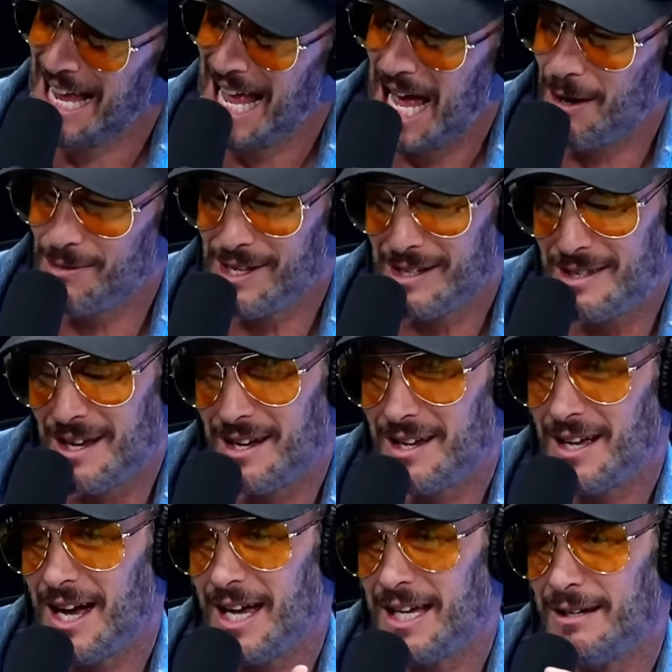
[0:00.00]
I was like,
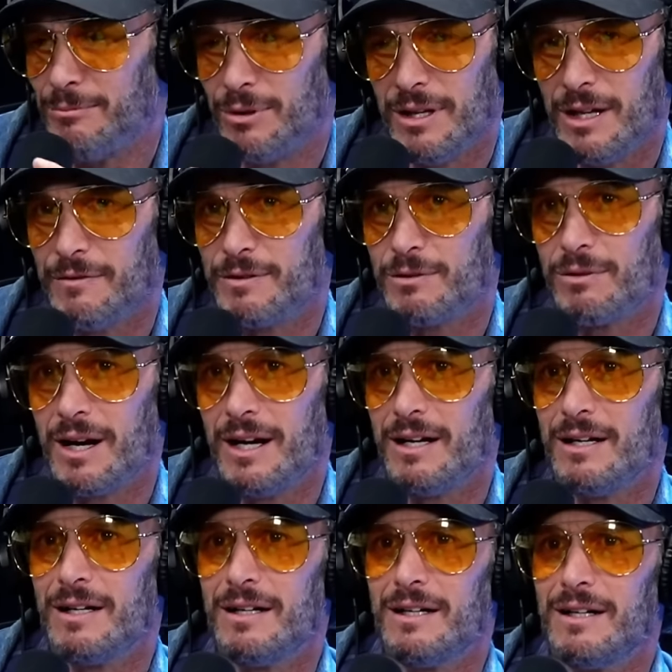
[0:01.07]
I would love to write
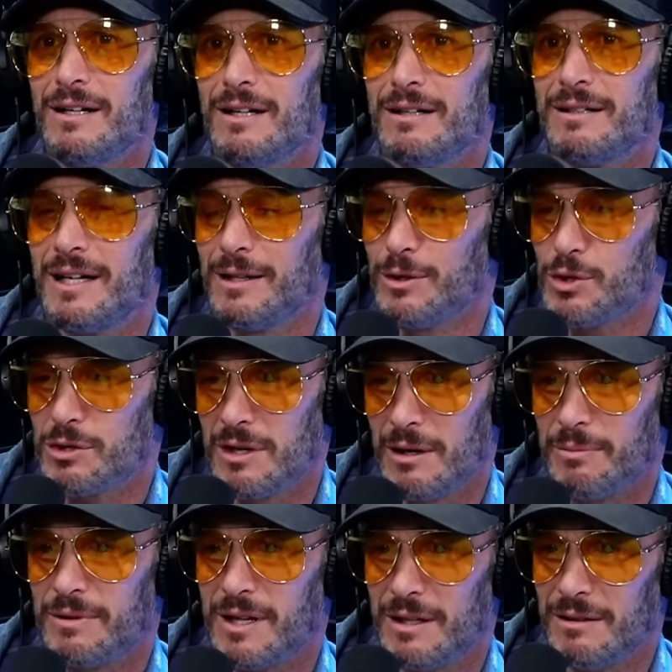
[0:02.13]
a killer
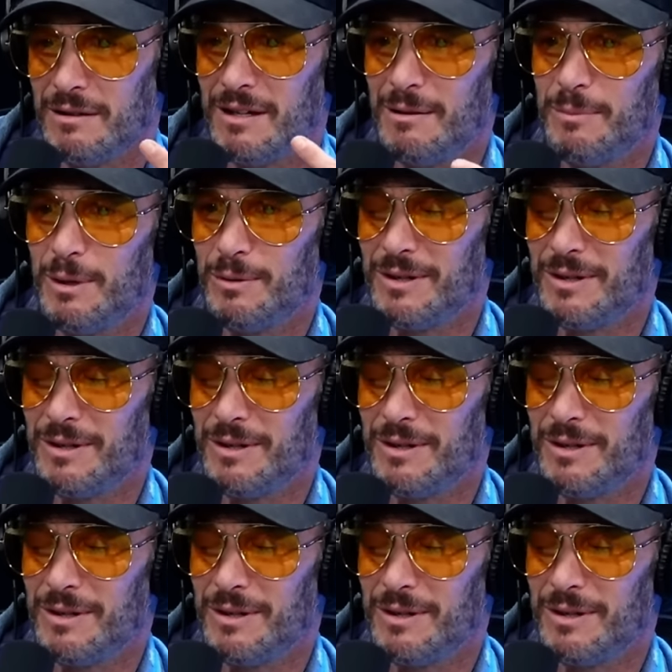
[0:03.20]
script. Can you? I would with...